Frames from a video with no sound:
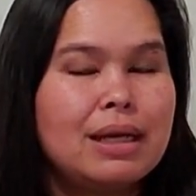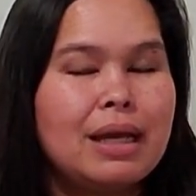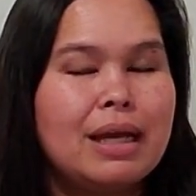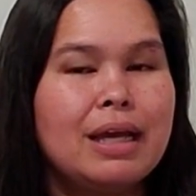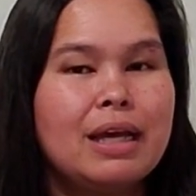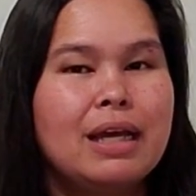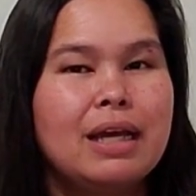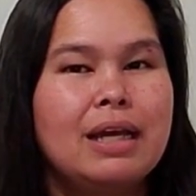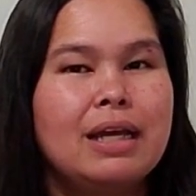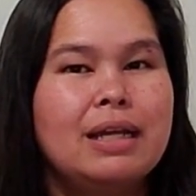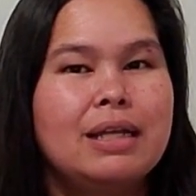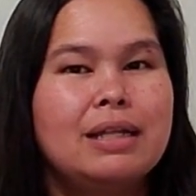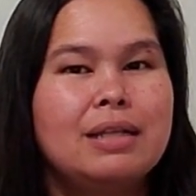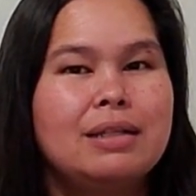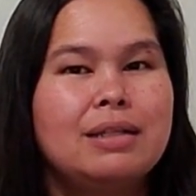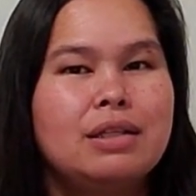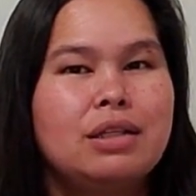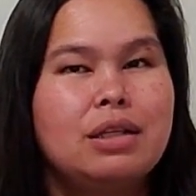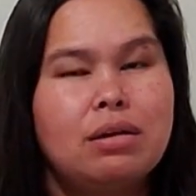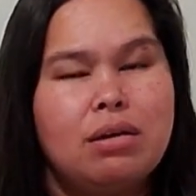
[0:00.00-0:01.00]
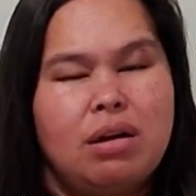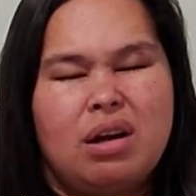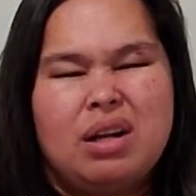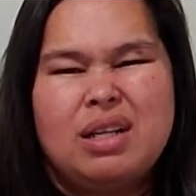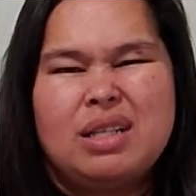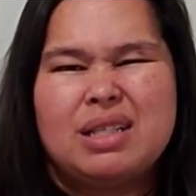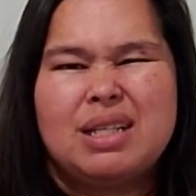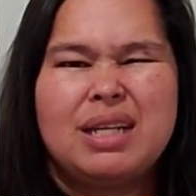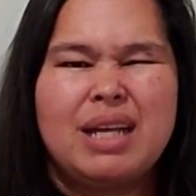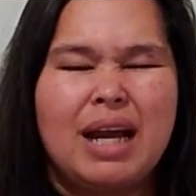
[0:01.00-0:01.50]
And,
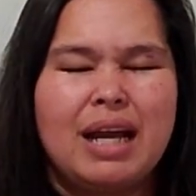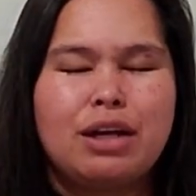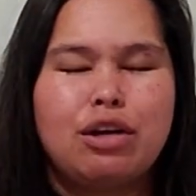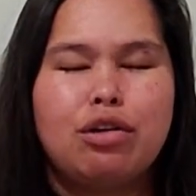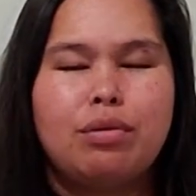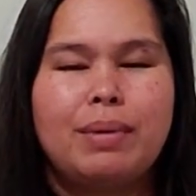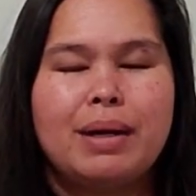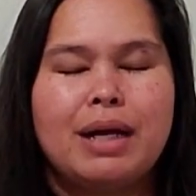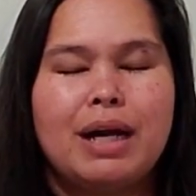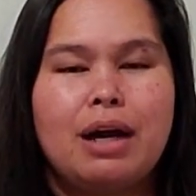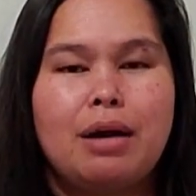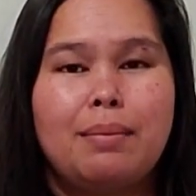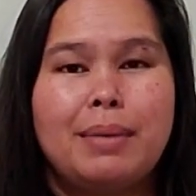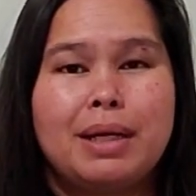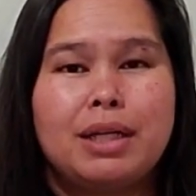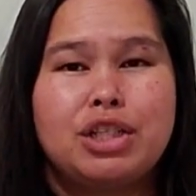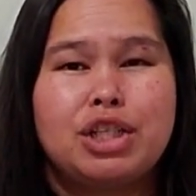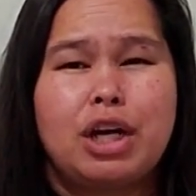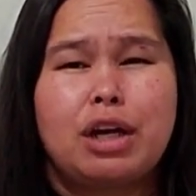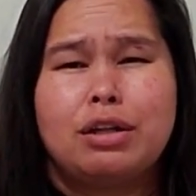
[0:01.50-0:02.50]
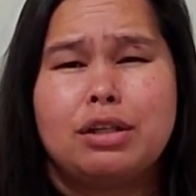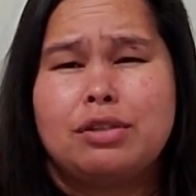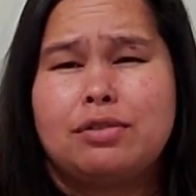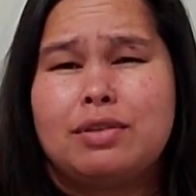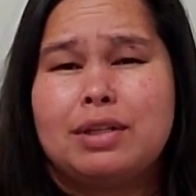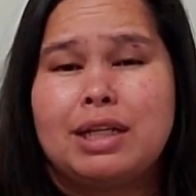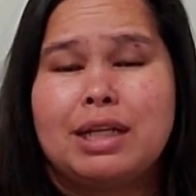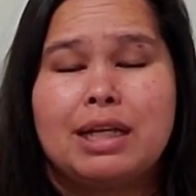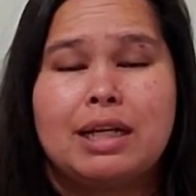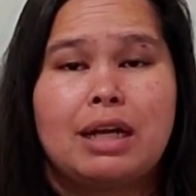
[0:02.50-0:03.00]
honestly, I go by how my child is
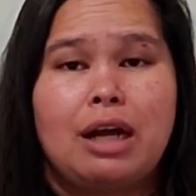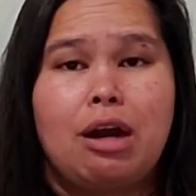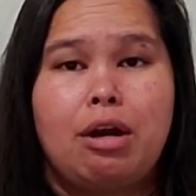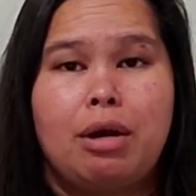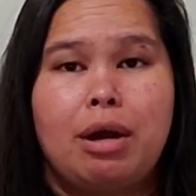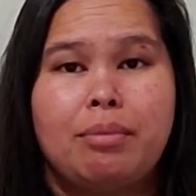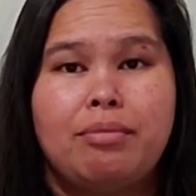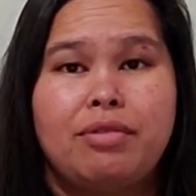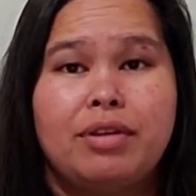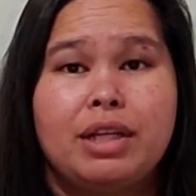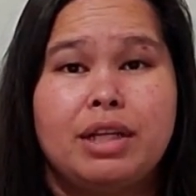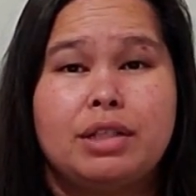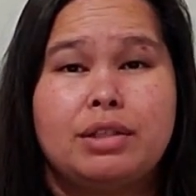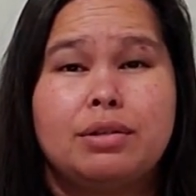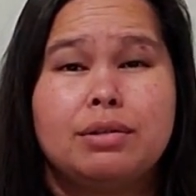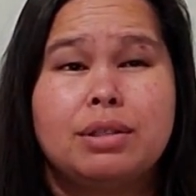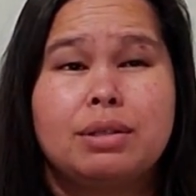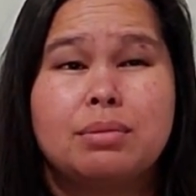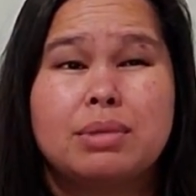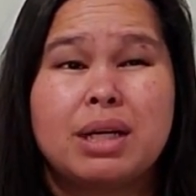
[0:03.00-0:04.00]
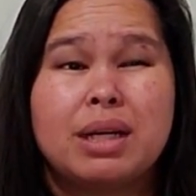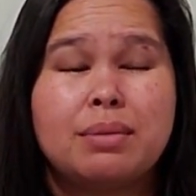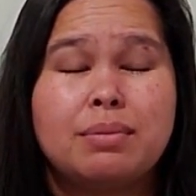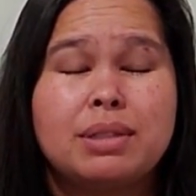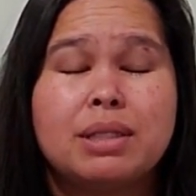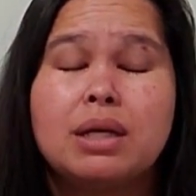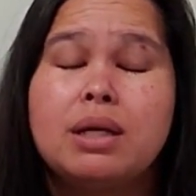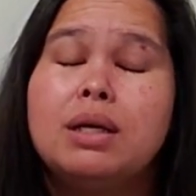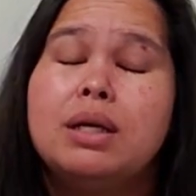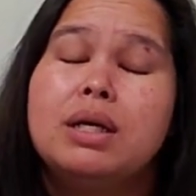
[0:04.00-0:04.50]
feeling and how I'm feeling too.
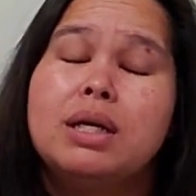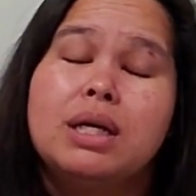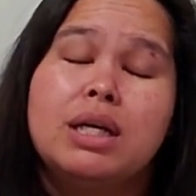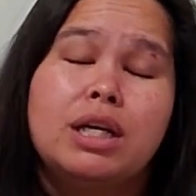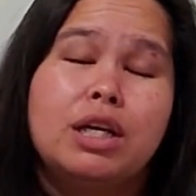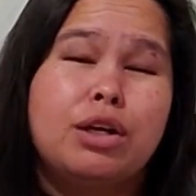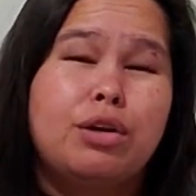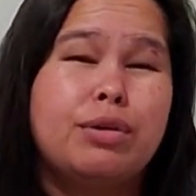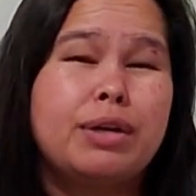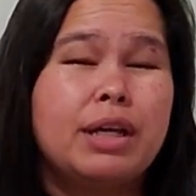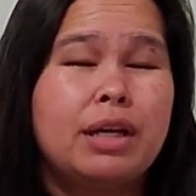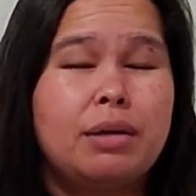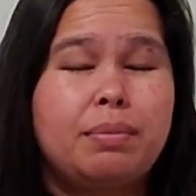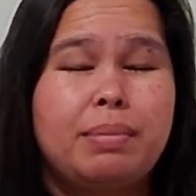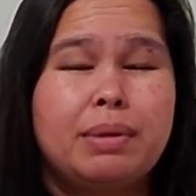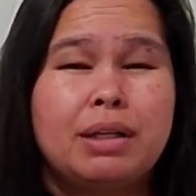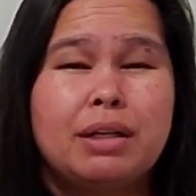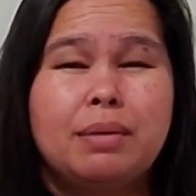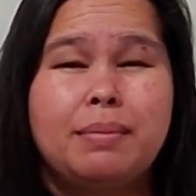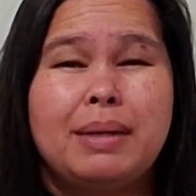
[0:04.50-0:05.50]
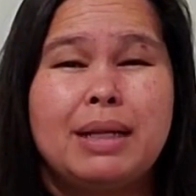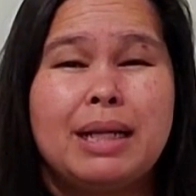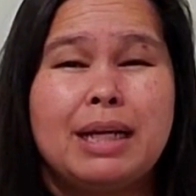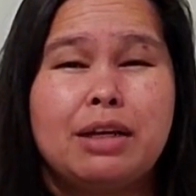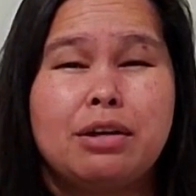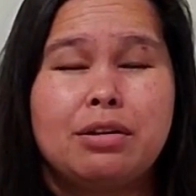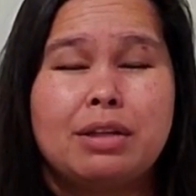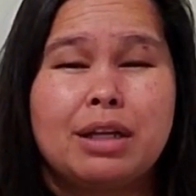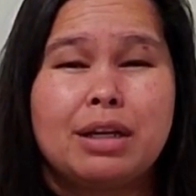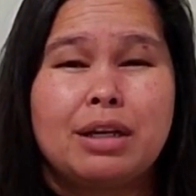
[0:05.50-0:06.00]
Sometimes he'll get up a little bit
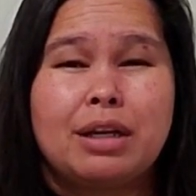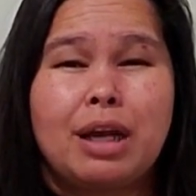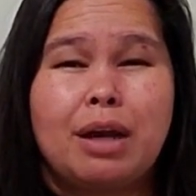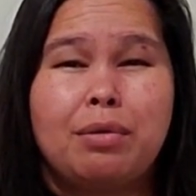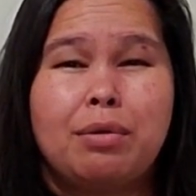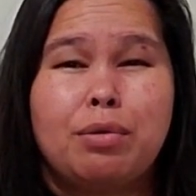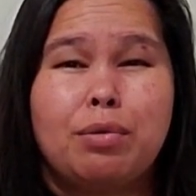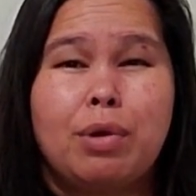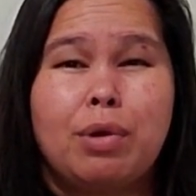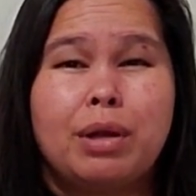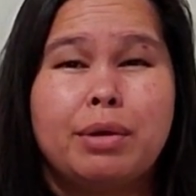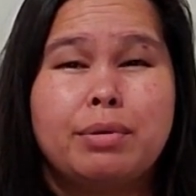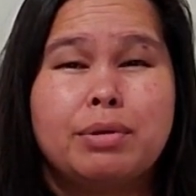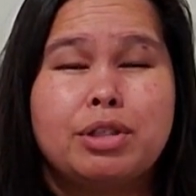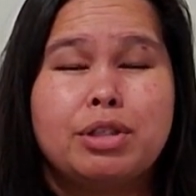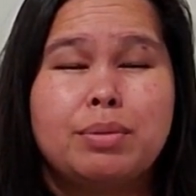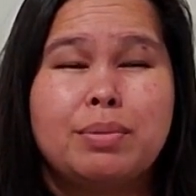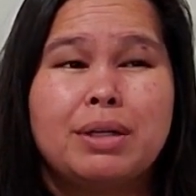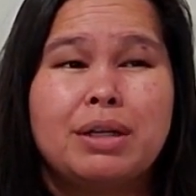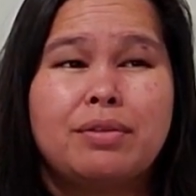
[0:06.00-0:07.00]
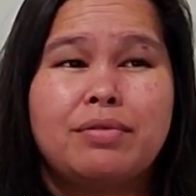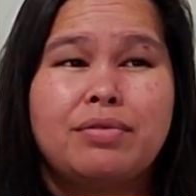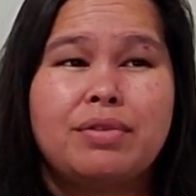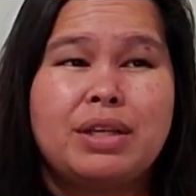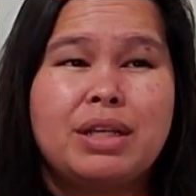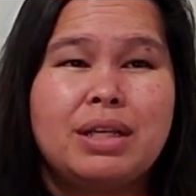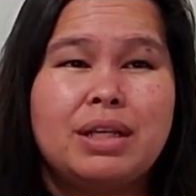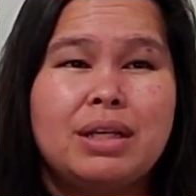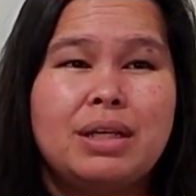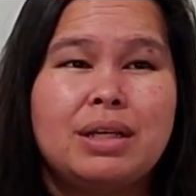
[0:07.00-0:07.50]
later than I would want him to, but if
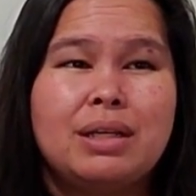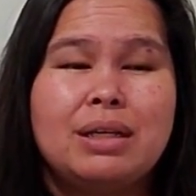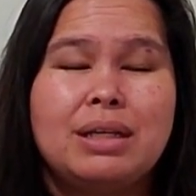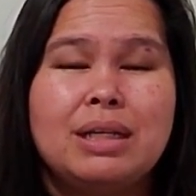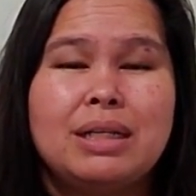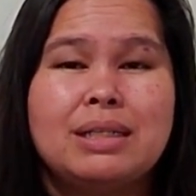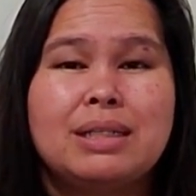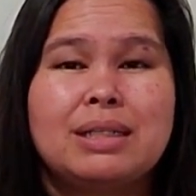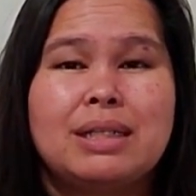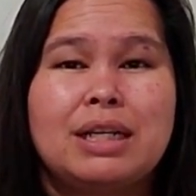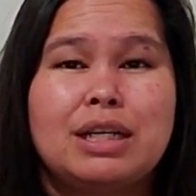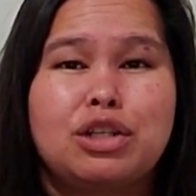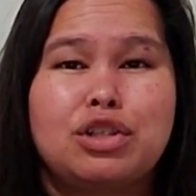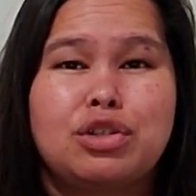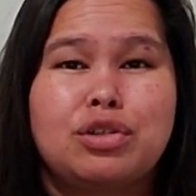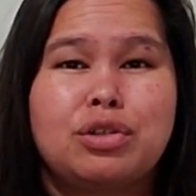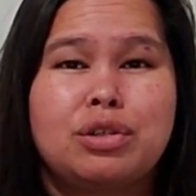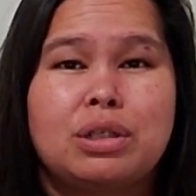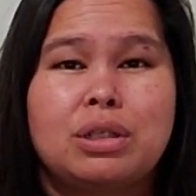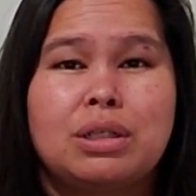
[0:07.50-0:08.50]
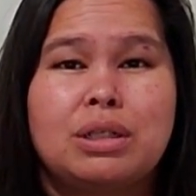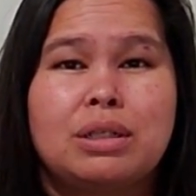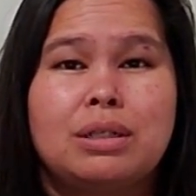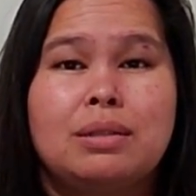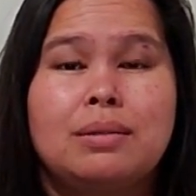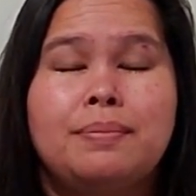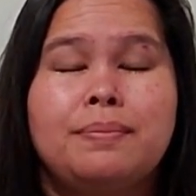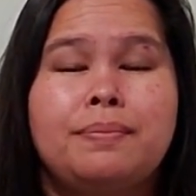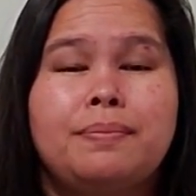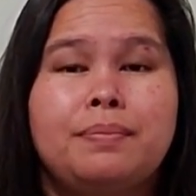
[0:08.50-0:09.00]
he needs an
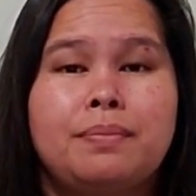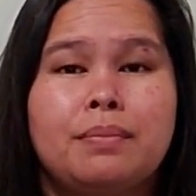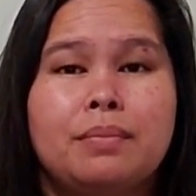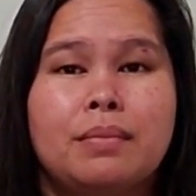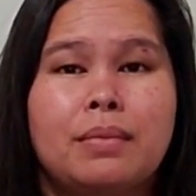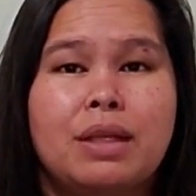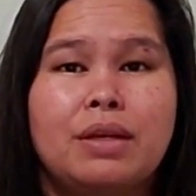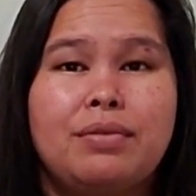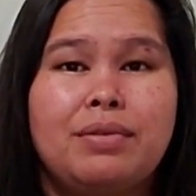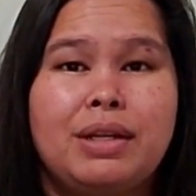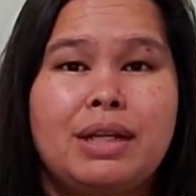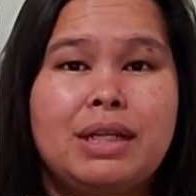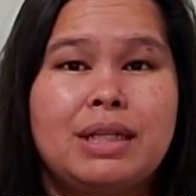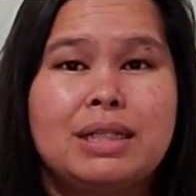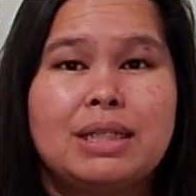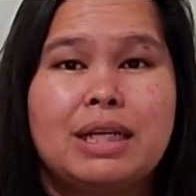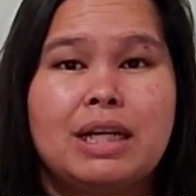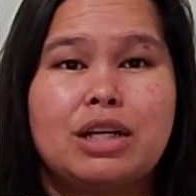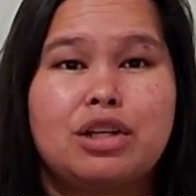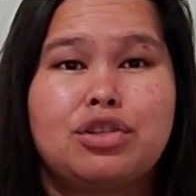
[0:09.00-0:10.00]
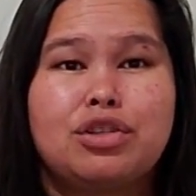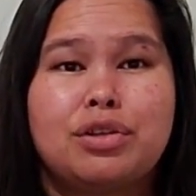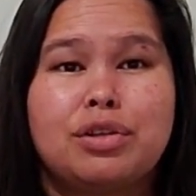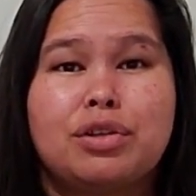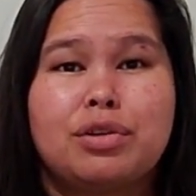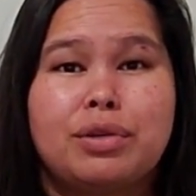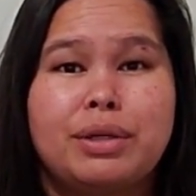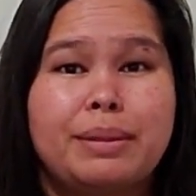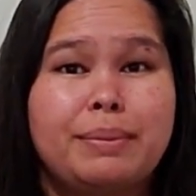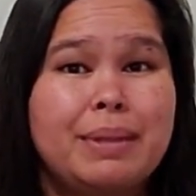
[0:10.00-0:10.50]
extra
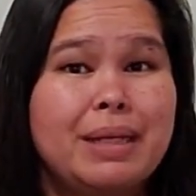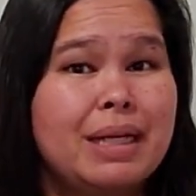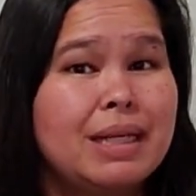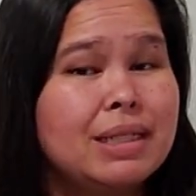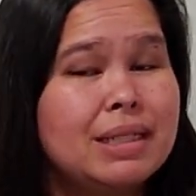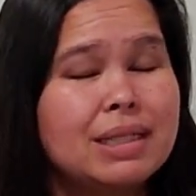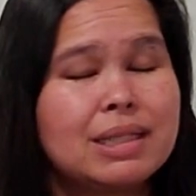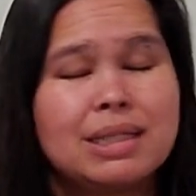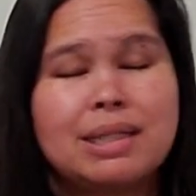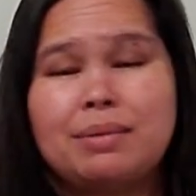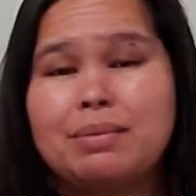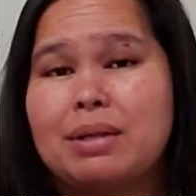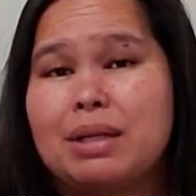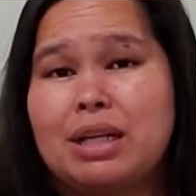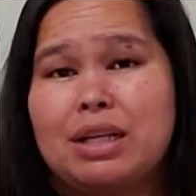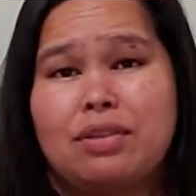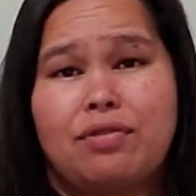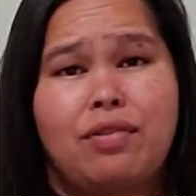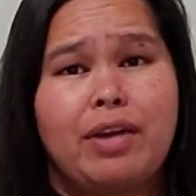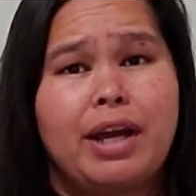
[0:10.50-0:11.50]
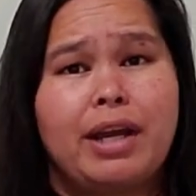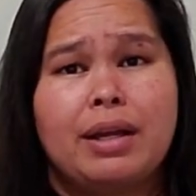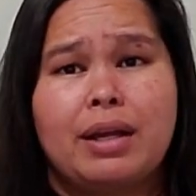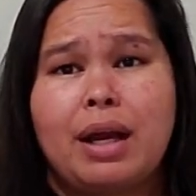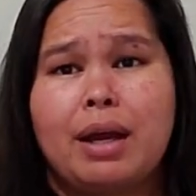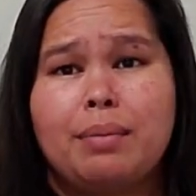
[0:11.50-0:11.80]
30 minutes to sleep, then that's fine.